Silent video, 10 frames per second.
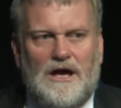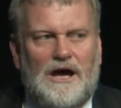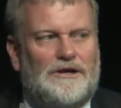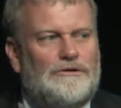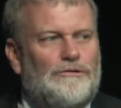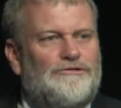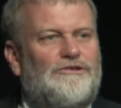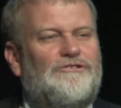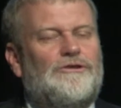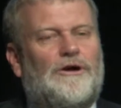And of course,
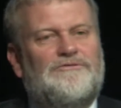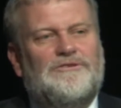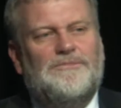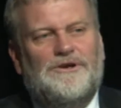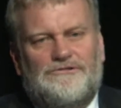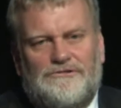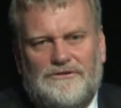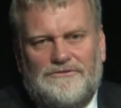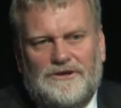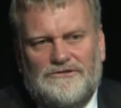there's a lot of
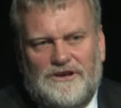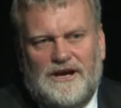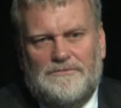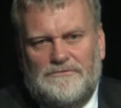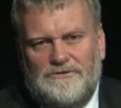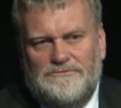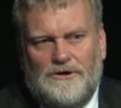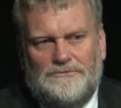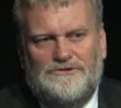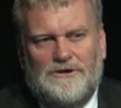administrative things that happen from
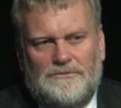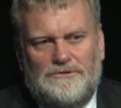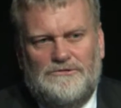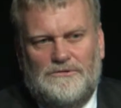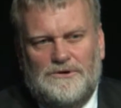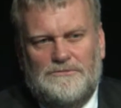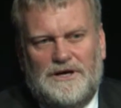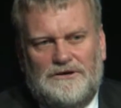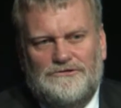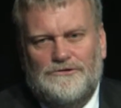time to time which we want to
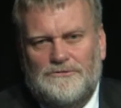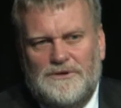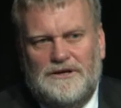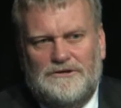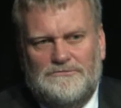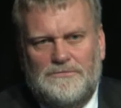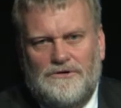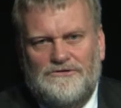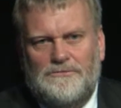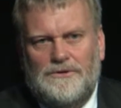make as automatic as
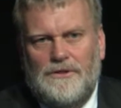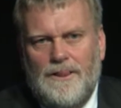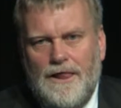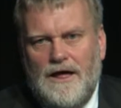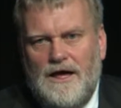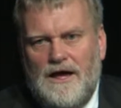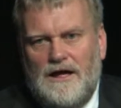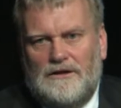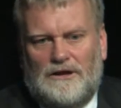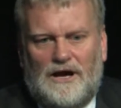possible,
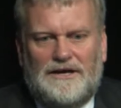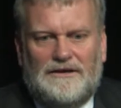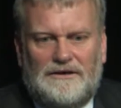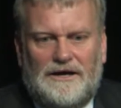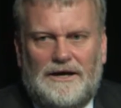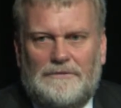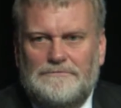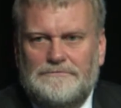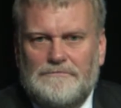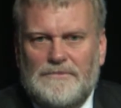like
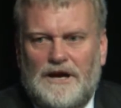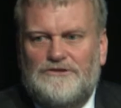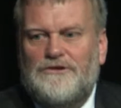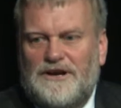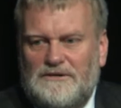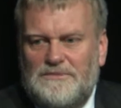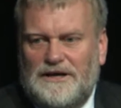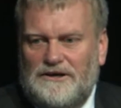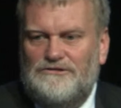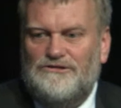a training
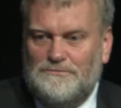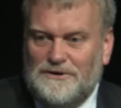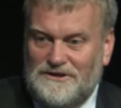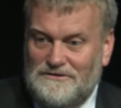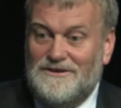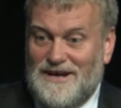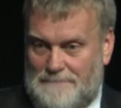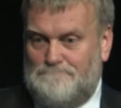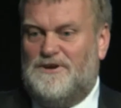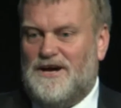package has been
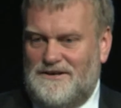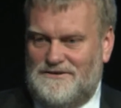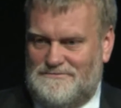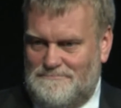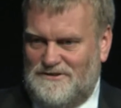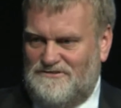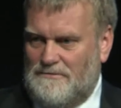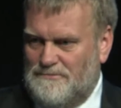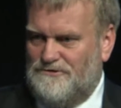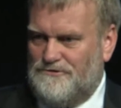updated, but
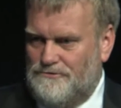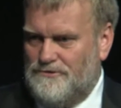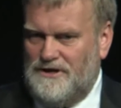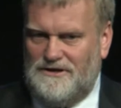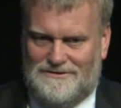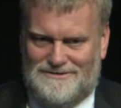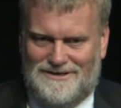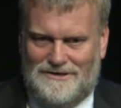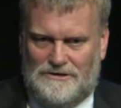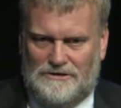someone's already
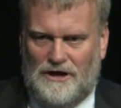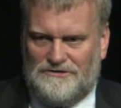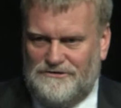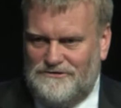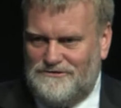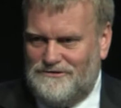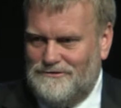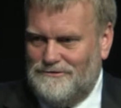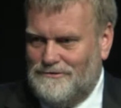licensed to